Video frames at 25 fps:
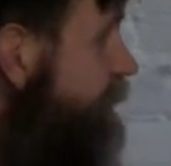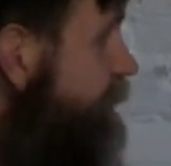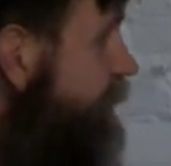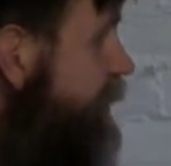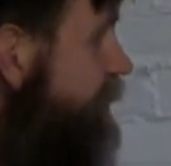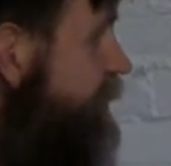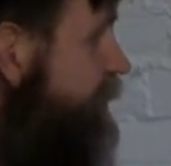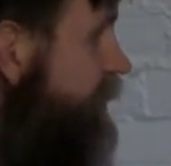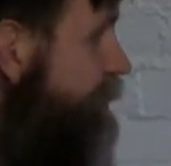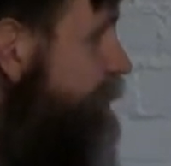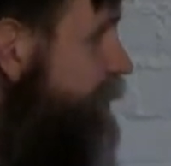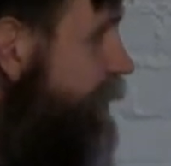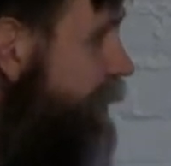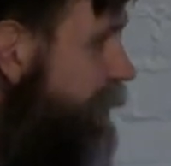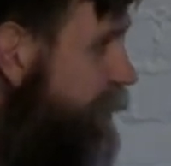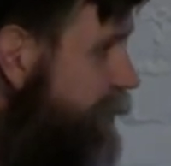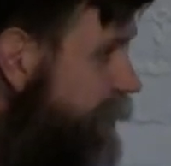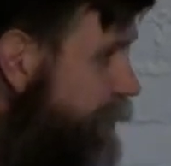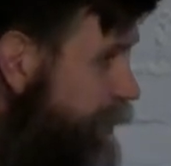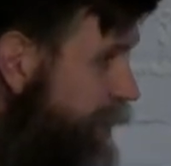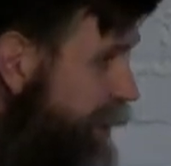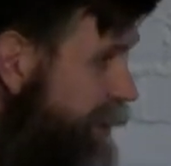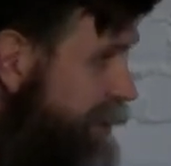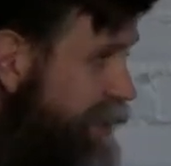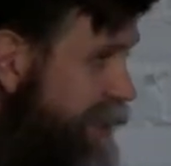finish up with a
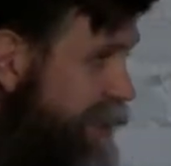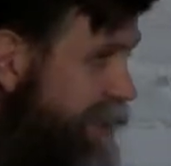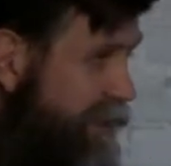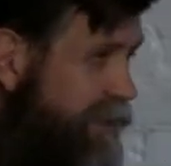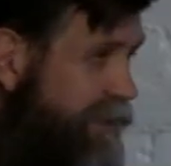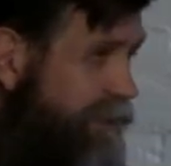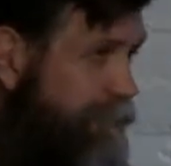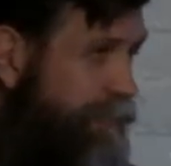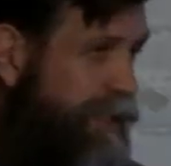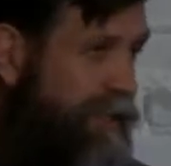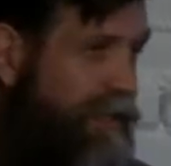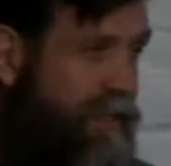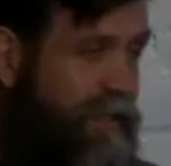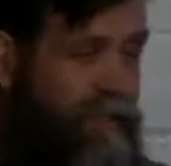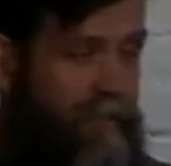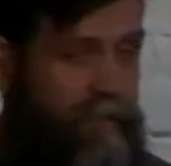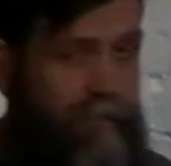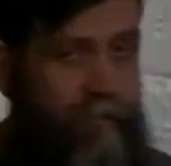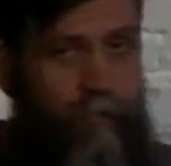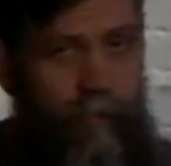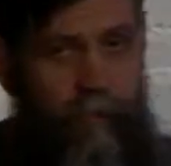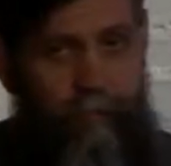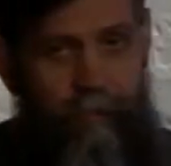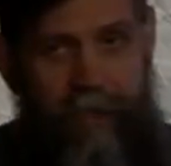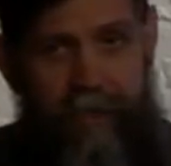little bit of data
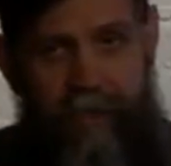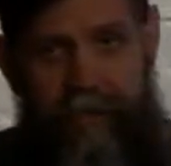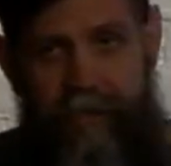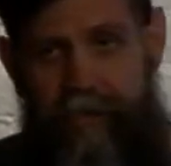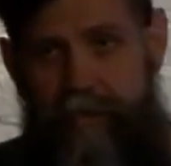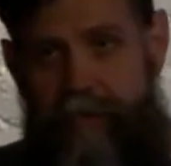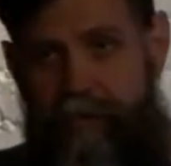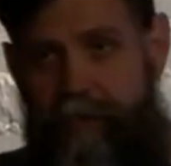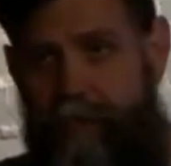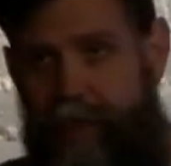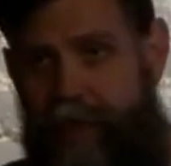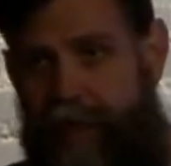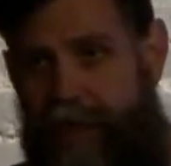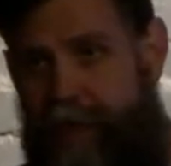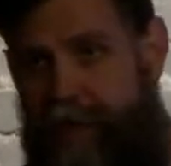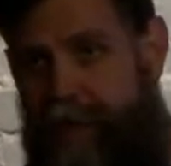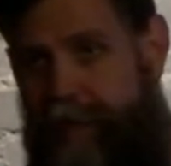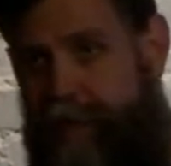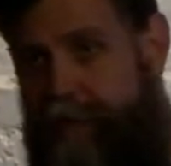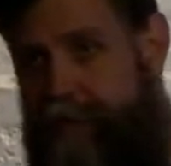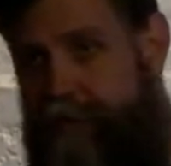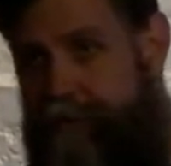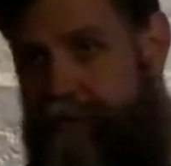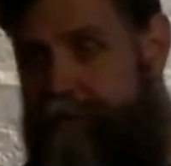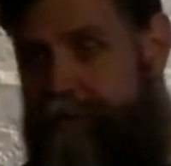because when
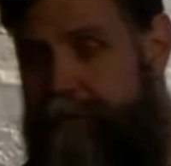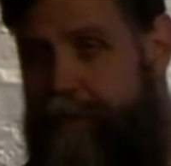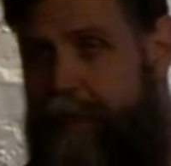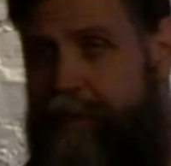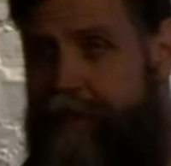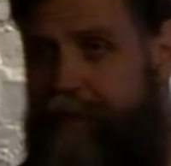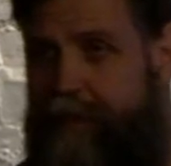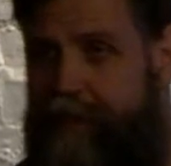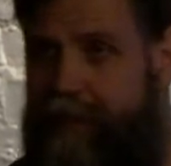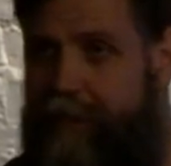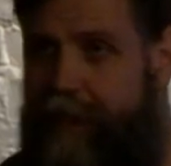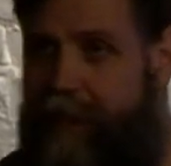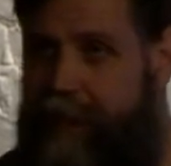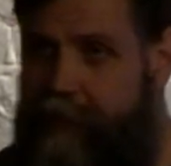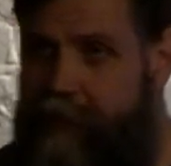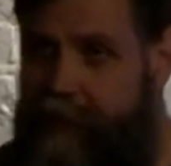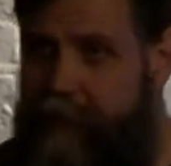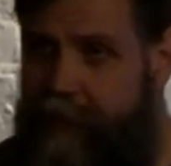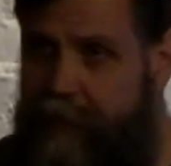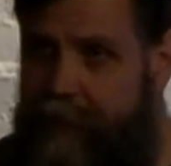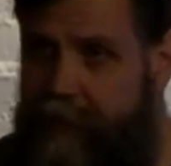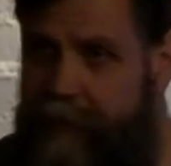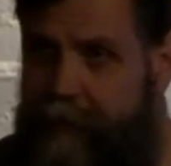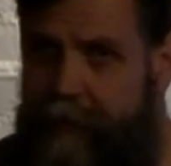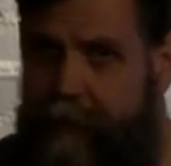I did this last
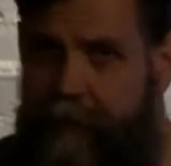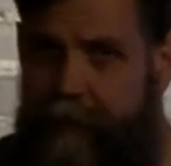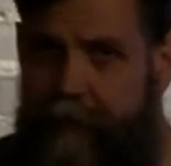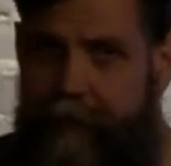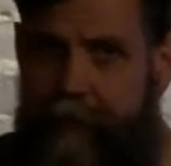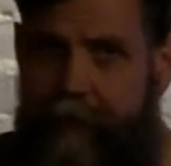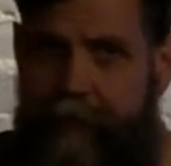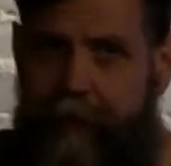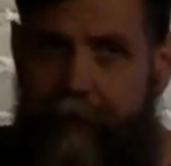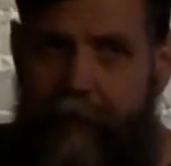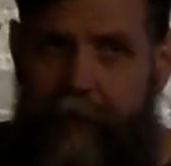year,